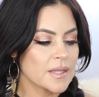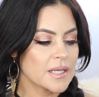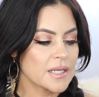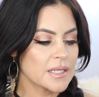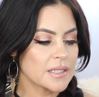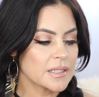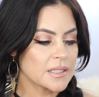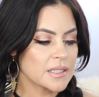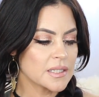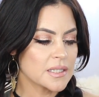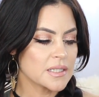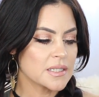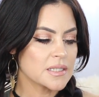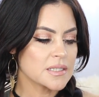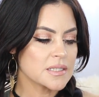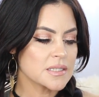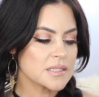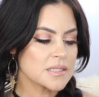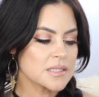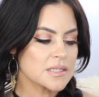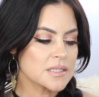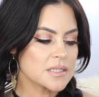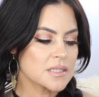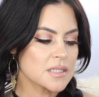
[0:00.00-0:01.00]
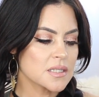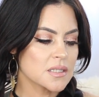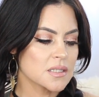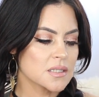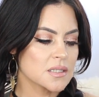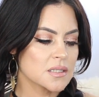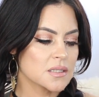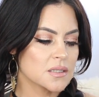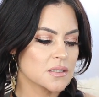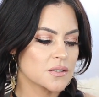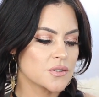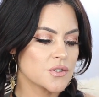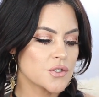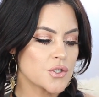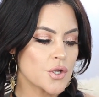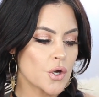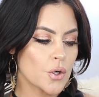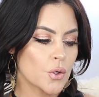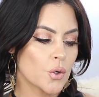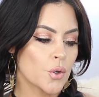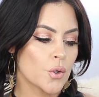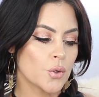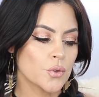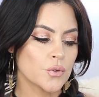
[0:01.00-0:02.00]
It is
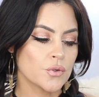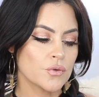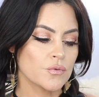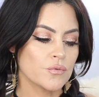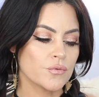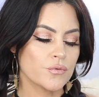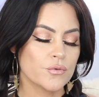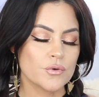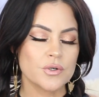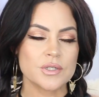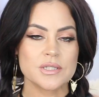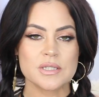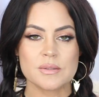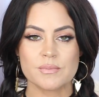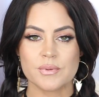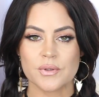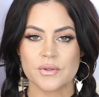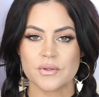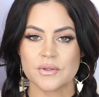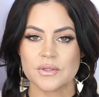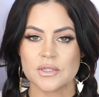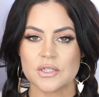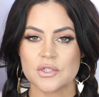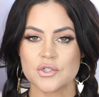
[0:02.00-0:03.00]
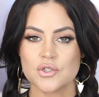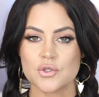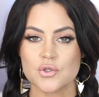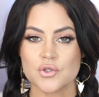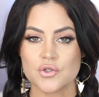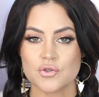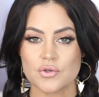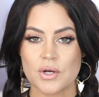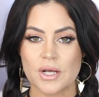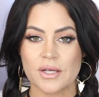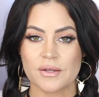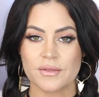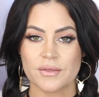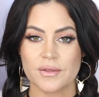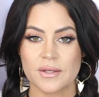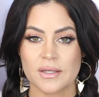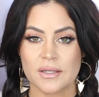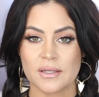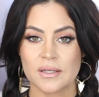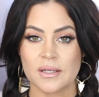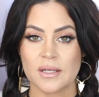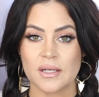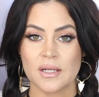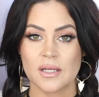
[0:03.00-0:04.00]
known for its ability to
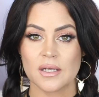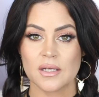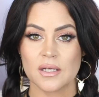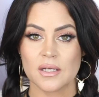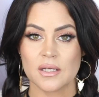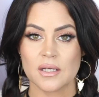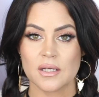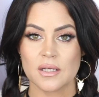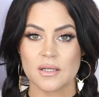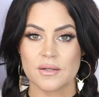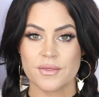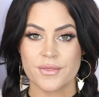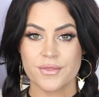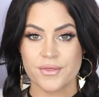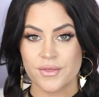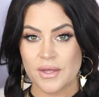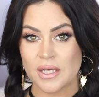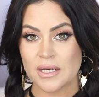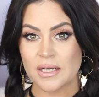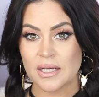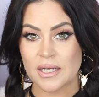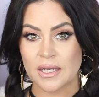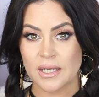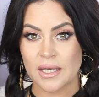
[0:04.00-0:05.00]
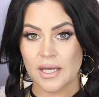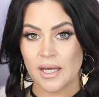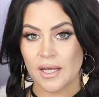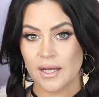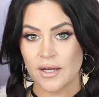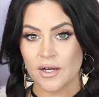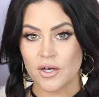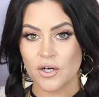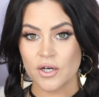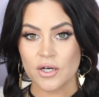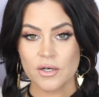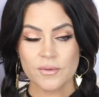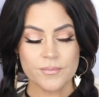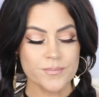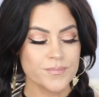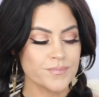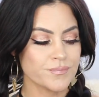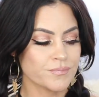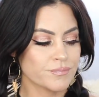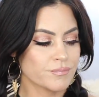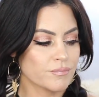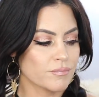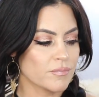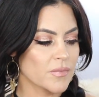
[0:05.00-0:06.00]
strengthen thinning hair,
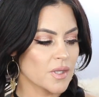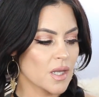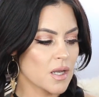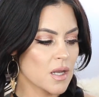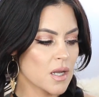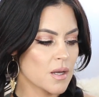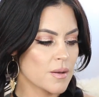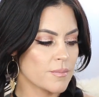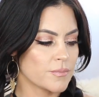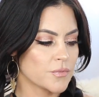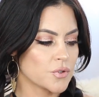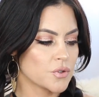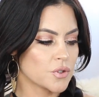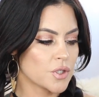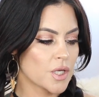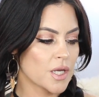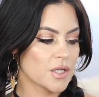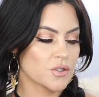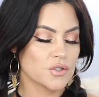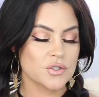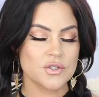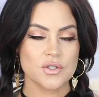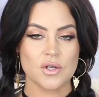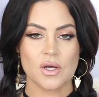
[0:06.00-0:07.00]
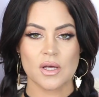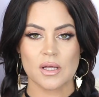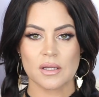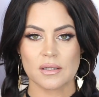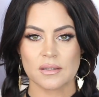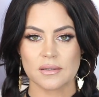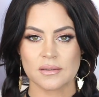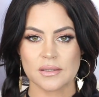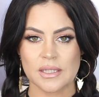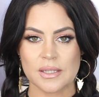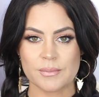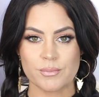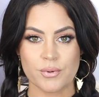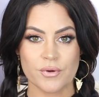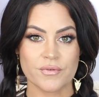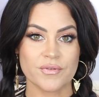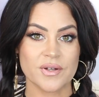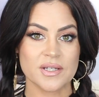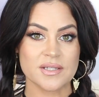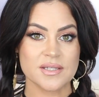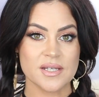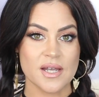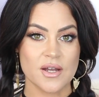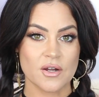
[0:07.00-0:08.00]
um, and it
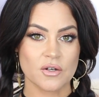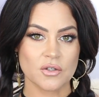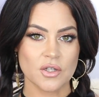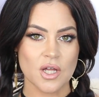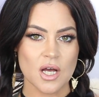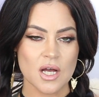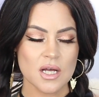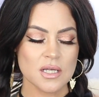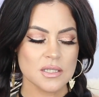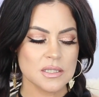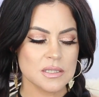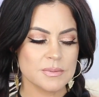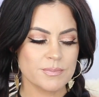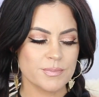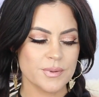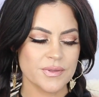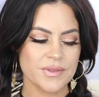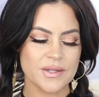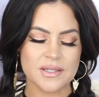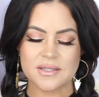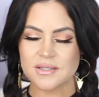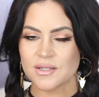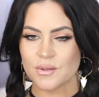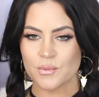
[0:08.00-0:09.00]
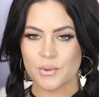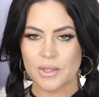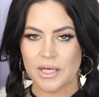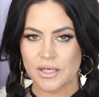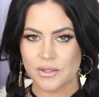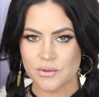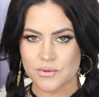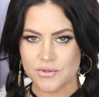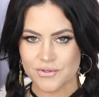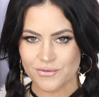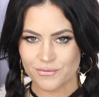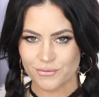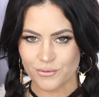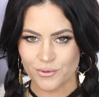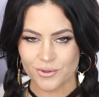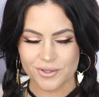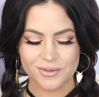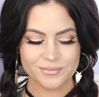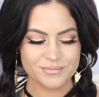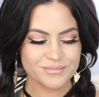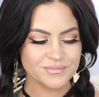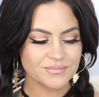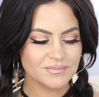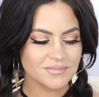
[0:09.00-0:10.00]
prevents hair loss, but that's not what I use it
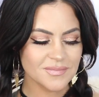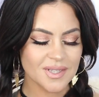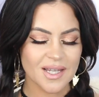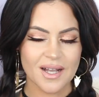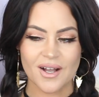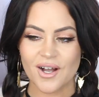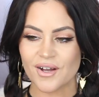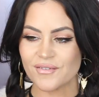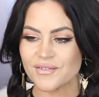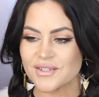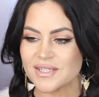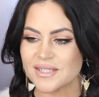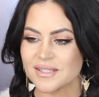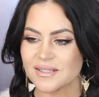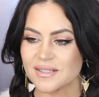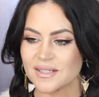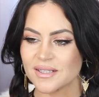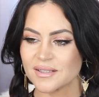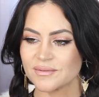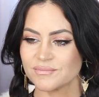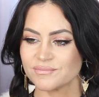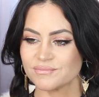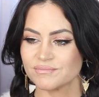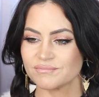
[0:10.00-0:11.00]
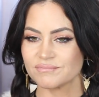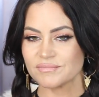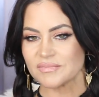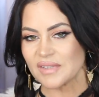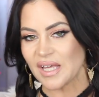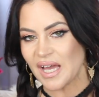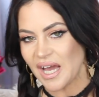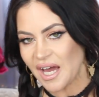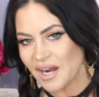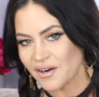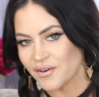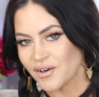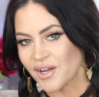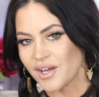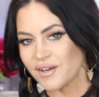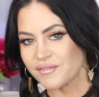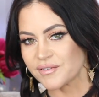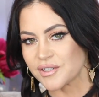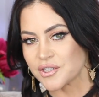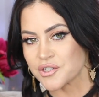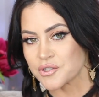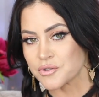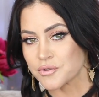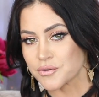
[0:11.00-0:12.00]
for. Obviously, I don't
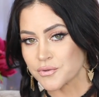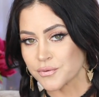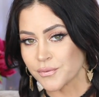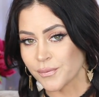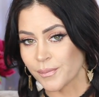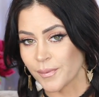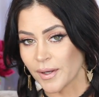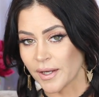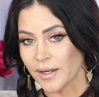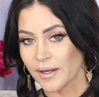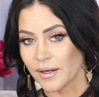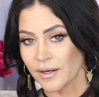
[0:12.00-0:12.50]
have issues with my